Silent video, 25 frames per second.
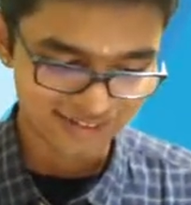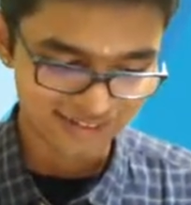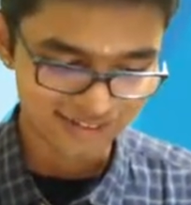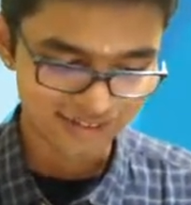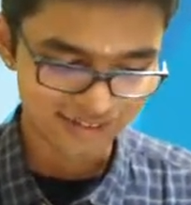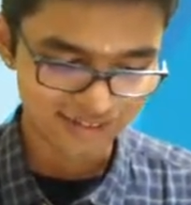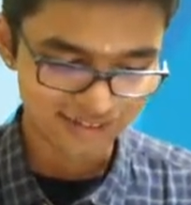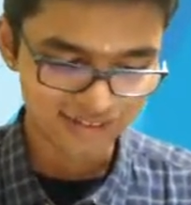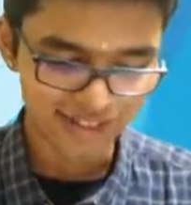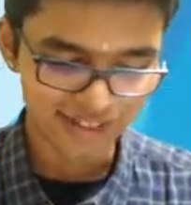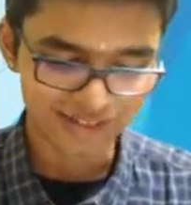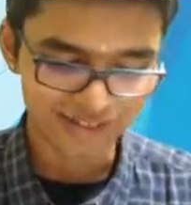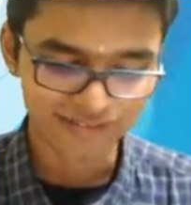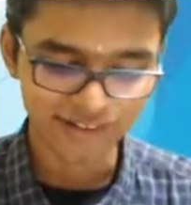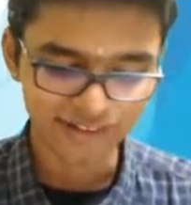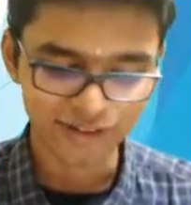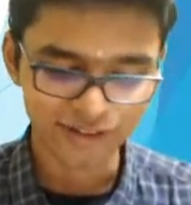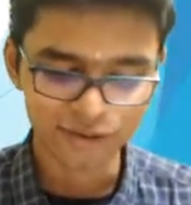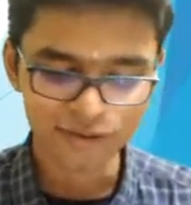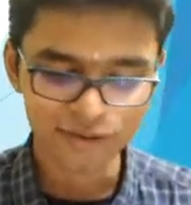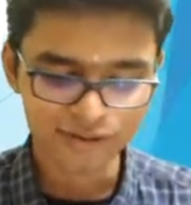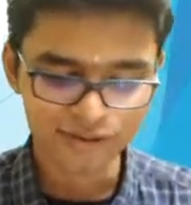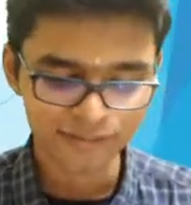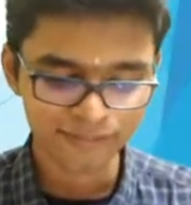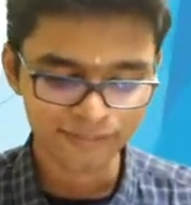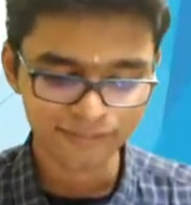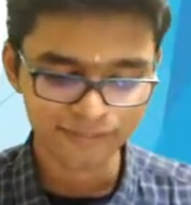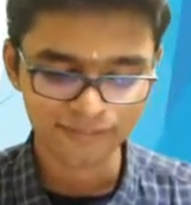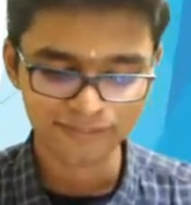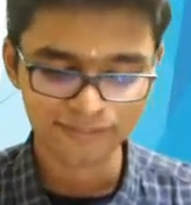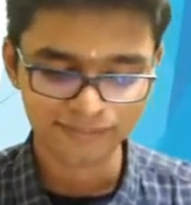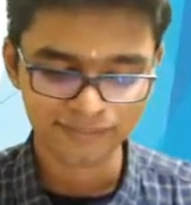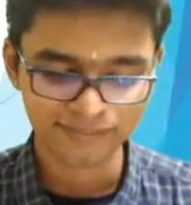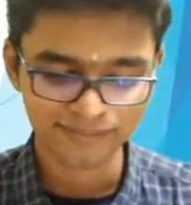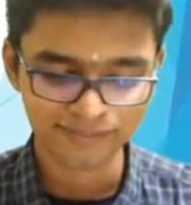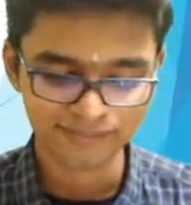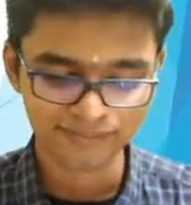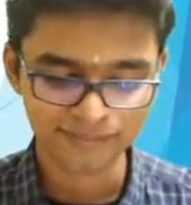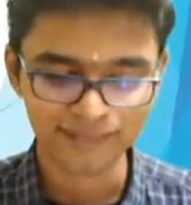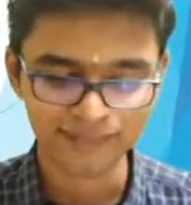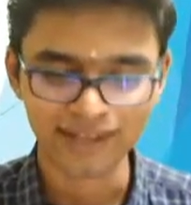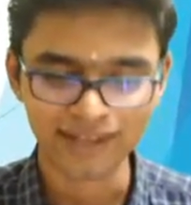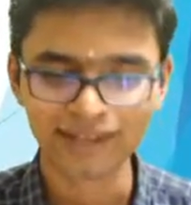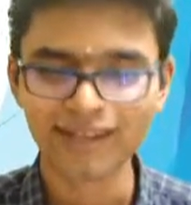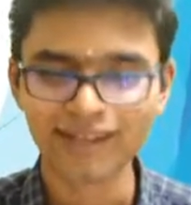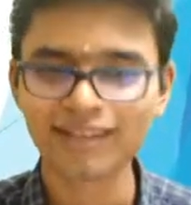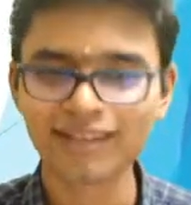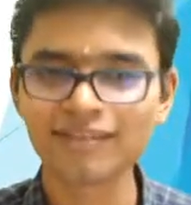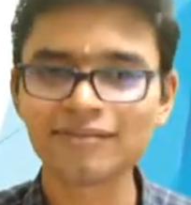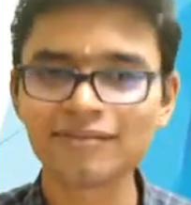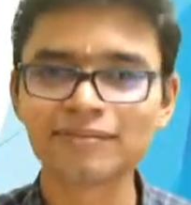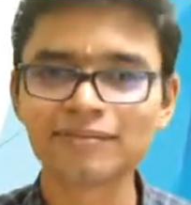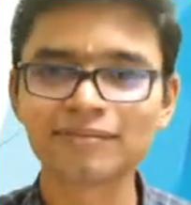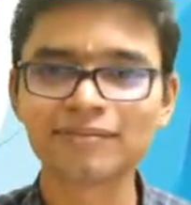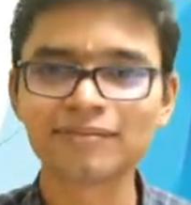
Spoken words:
Nandini, very good. Again.